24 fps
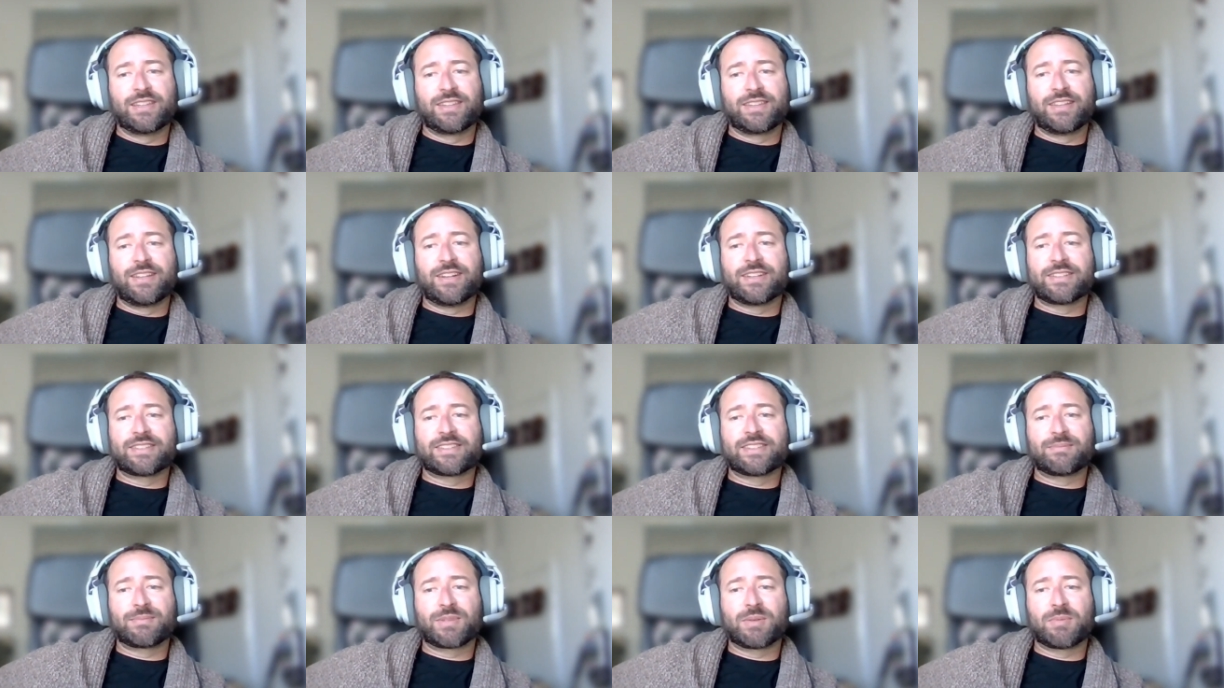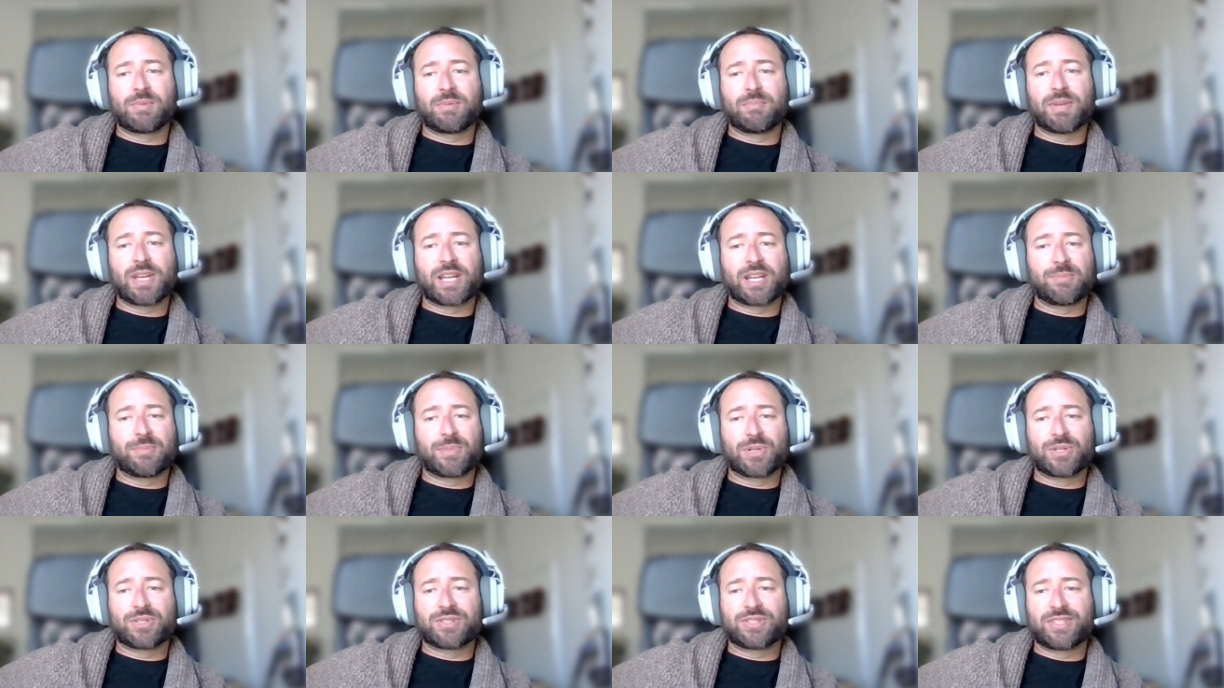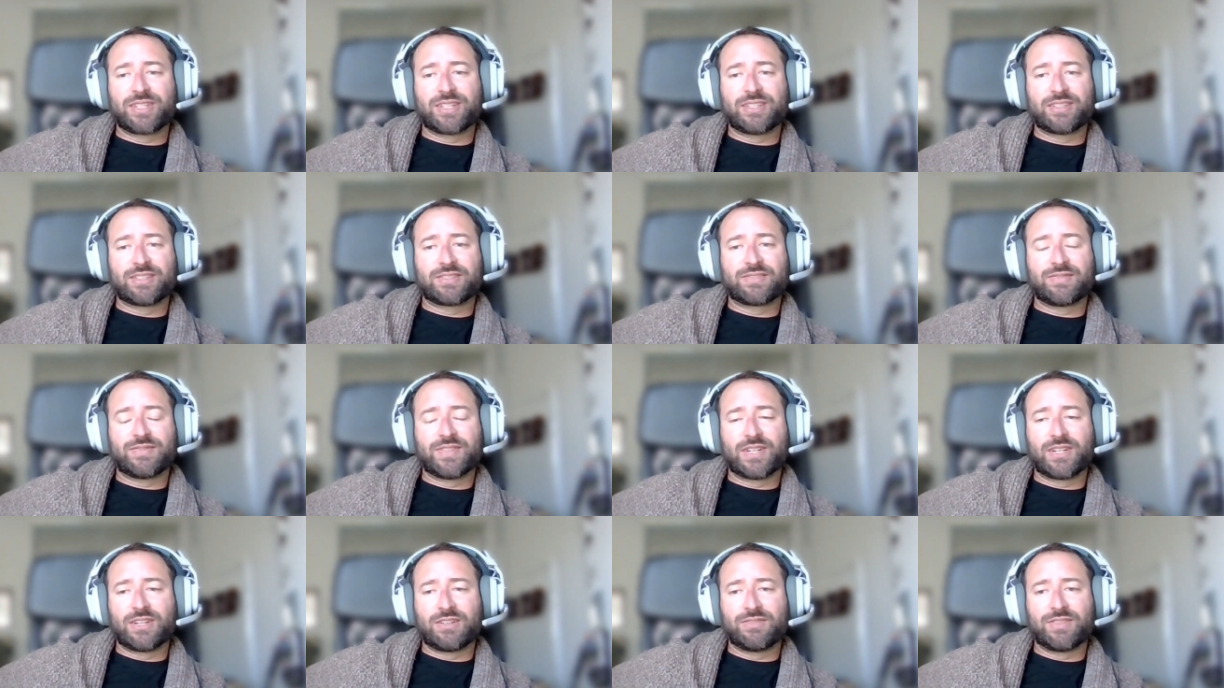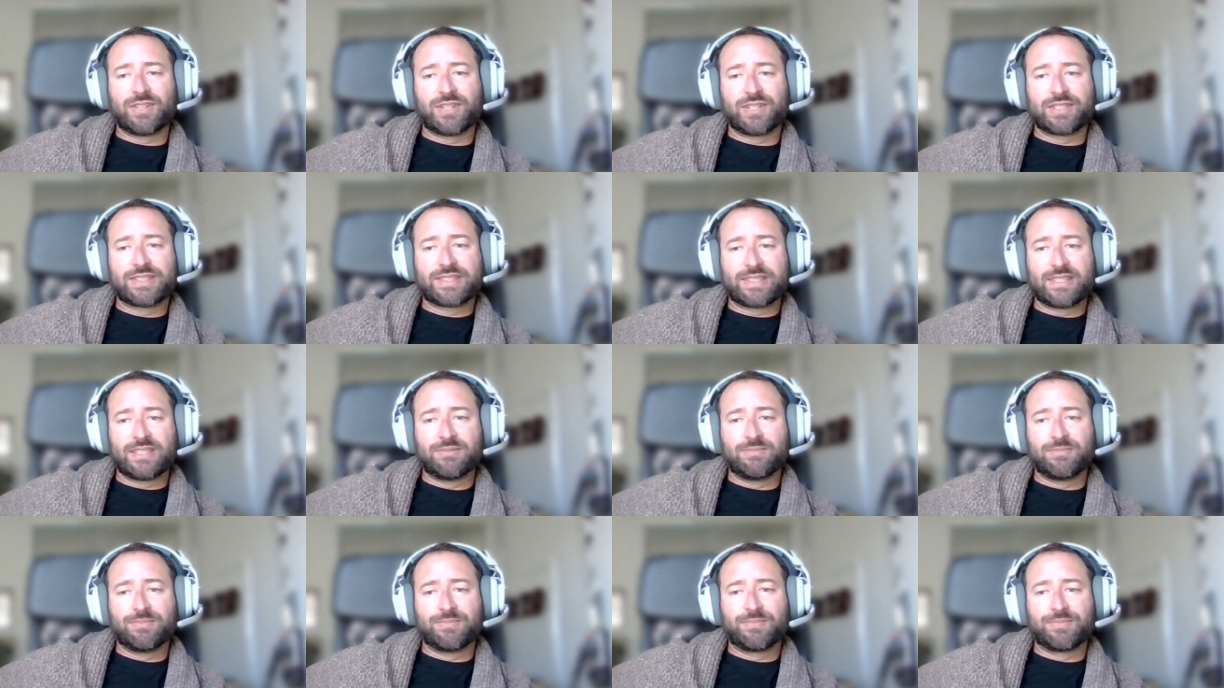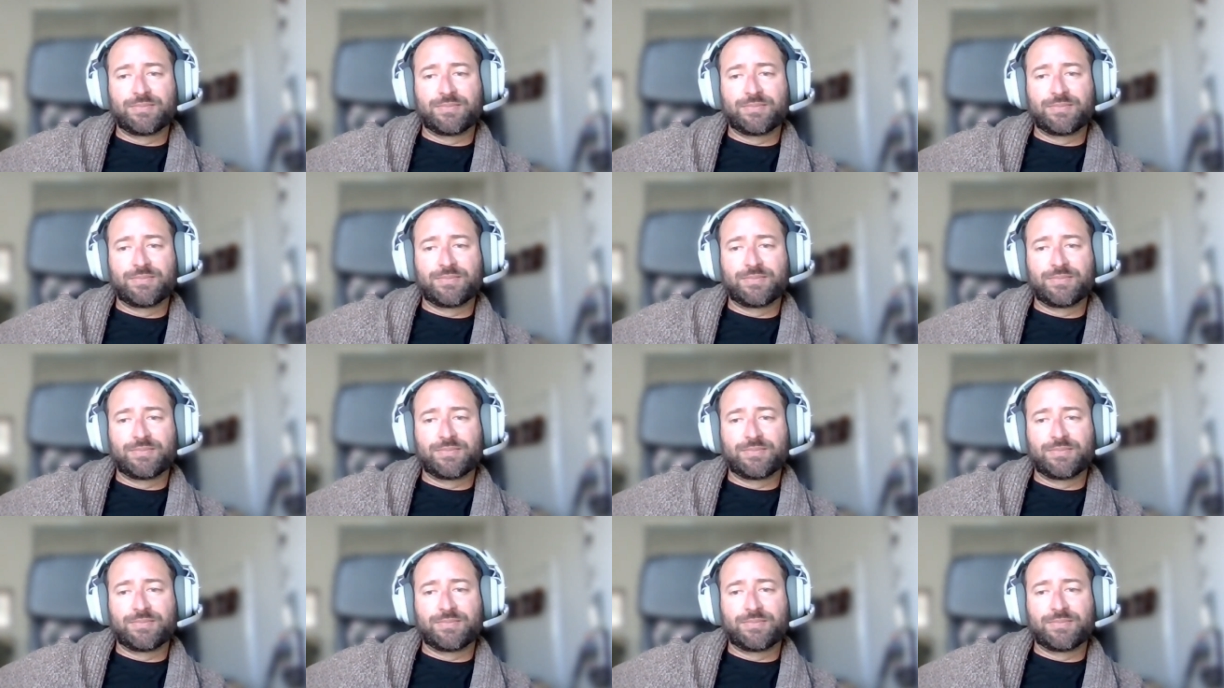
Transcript: the odds of them coming back and purchasing is very, very slim.